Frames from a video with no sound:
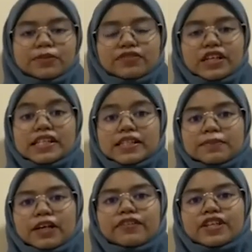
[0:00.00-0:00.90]
Table 4 is
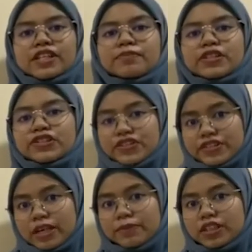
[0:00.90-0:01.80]
about risk matrix
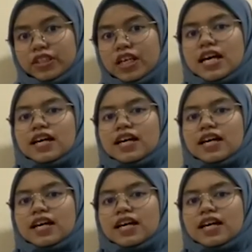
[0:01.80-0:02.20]
table.